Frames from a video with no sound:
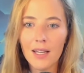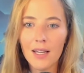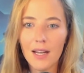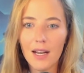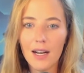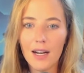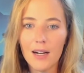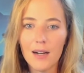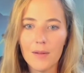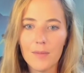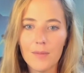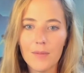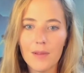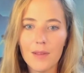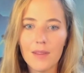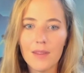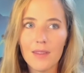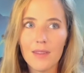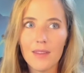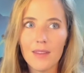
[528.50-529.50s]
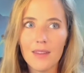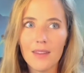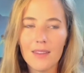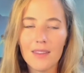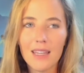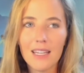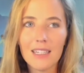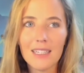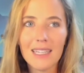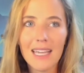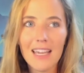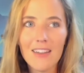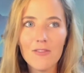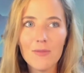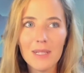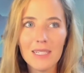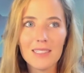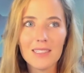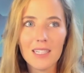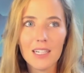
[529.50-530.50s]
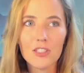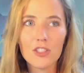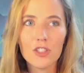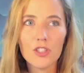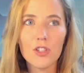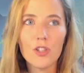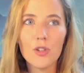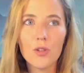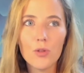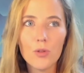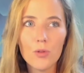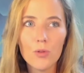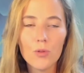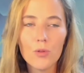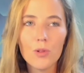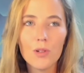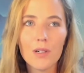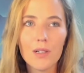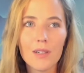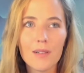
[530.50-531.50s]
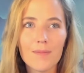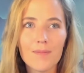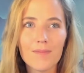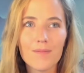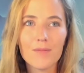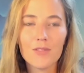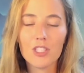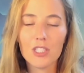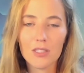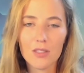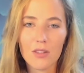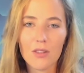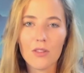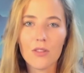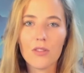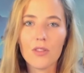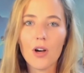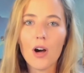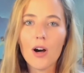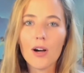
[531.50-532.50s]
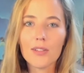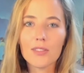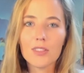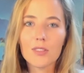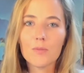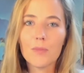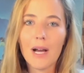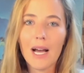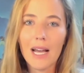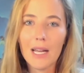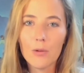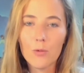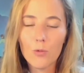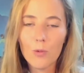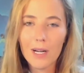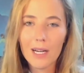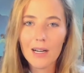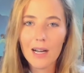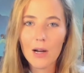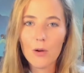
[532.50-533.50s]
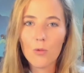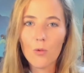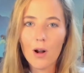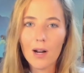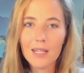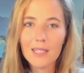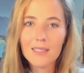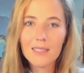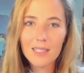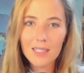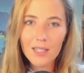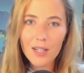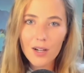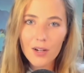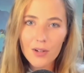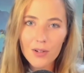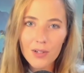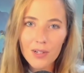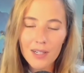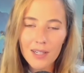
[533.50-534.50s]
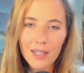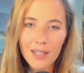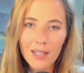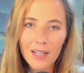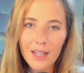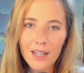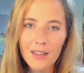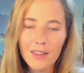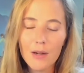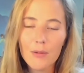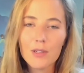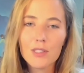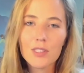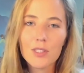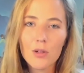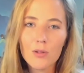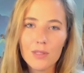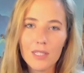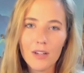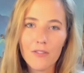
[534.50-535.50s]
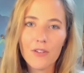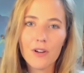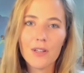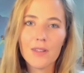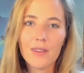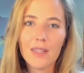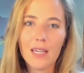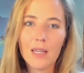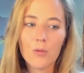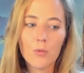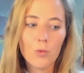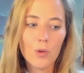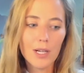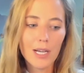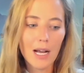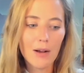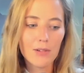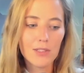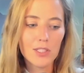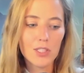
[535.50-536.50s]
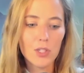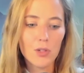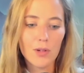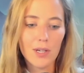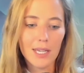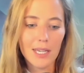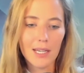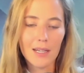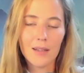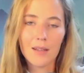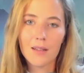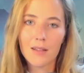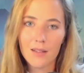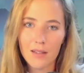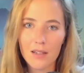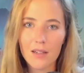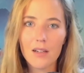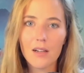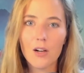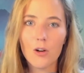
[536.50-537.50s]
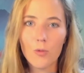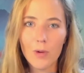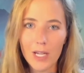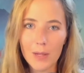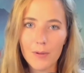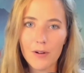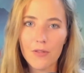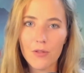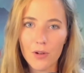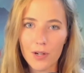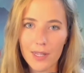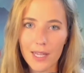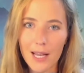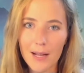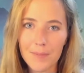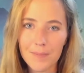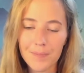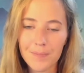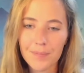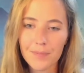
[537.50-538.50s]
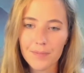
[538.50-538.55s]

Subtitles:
that gave me such new just thoughts behind where I wanted to go that was so different than what I was doing a week before that.